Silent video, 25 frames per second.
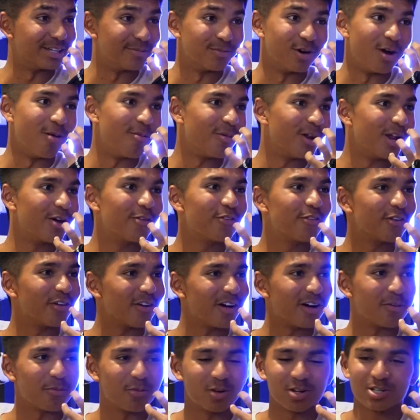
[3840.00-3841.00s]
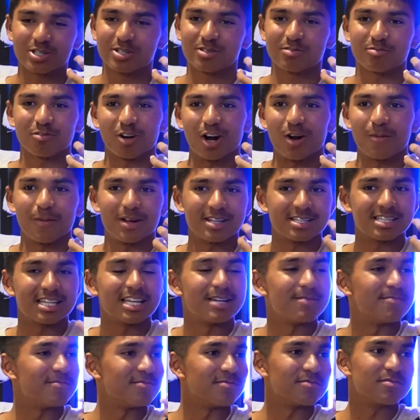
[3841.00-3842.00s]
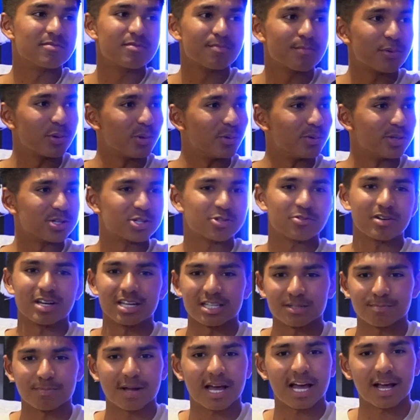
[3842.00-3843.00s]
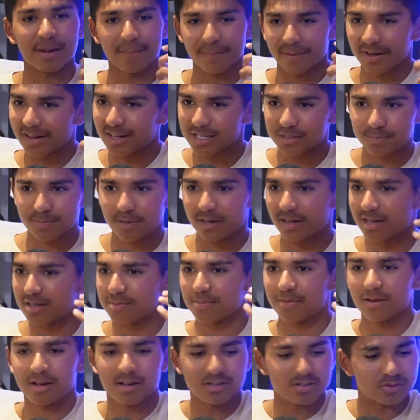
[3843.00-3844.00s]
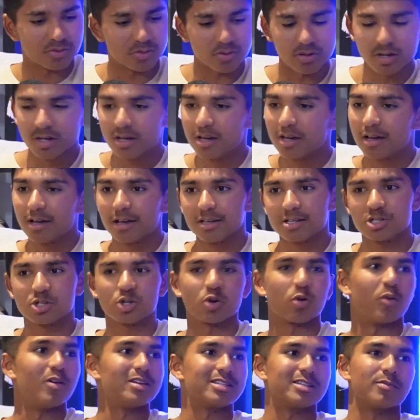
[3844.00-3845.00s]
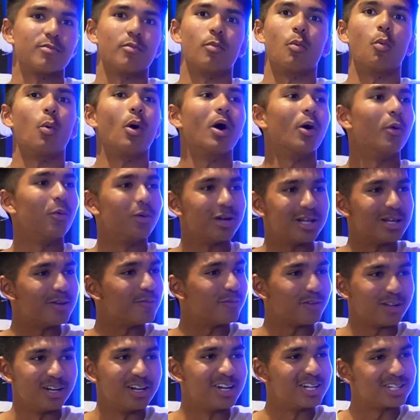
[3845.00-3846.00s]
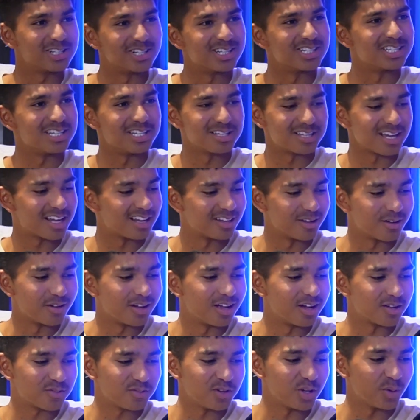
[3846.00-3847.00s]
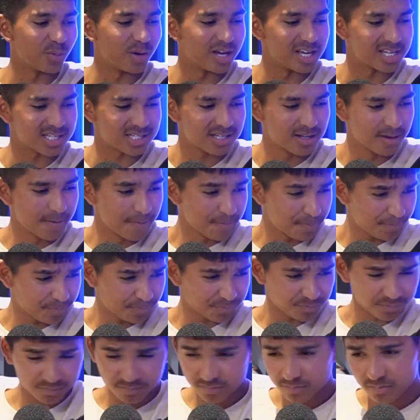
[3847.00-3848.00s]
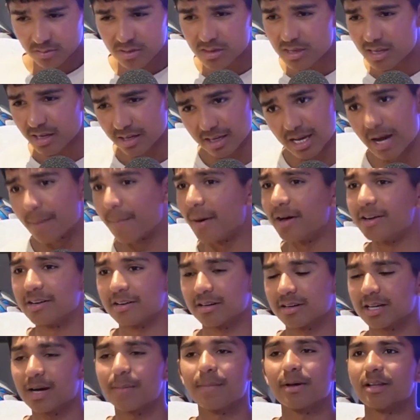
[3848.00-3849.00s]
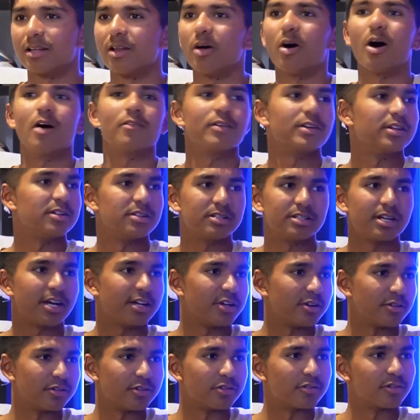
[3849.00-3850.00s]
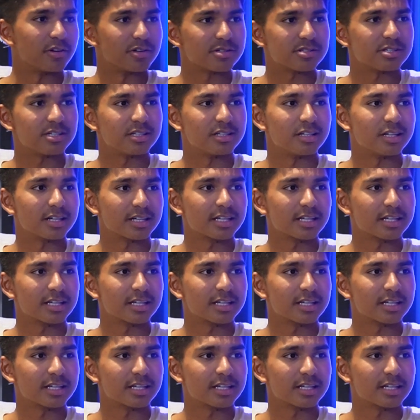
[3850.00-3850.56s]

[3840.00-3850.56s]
moment. Whenever I watch Roma, it's him pulling the strings, bang, pass, or scoring some weldy finishes he's had in the last few weeks. Come alive under Daniel De Rossi,